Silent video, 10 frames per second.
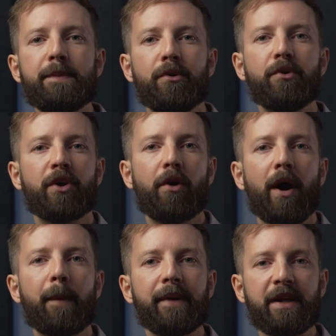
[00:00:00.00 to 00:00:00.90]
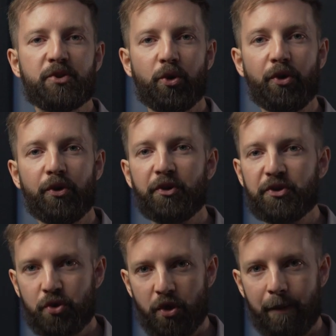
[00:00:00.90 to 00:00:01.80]
people grow up being taught not
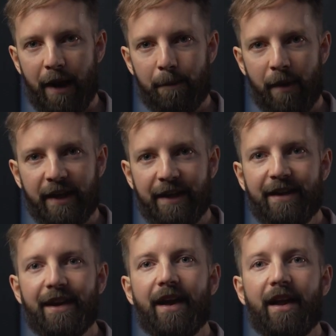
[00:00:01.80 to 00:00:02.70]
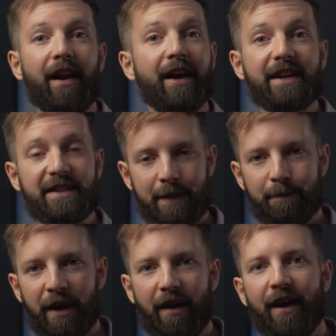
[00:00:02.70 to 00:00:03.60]
to talk about money, like it's
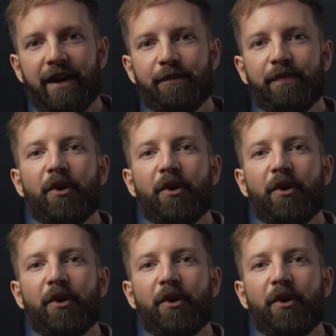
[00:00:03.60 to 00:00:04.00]
impolite,